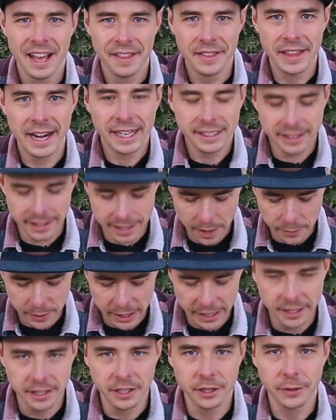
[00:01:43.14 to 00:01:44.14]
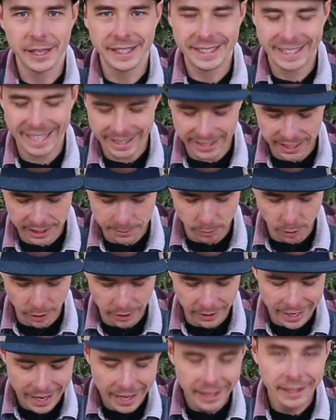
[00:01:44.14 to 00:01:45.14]
The next thing that we need to do is get this
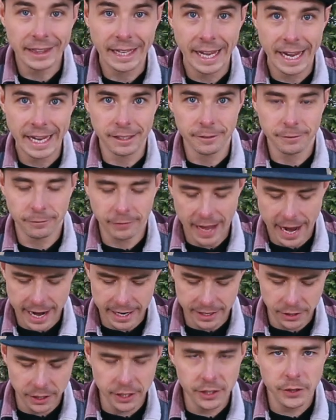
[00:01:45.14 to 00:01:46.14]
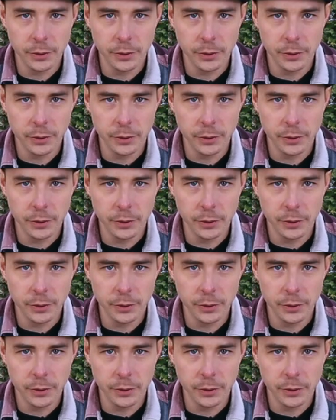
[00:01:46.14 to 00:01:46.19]
bird laying flat, and you can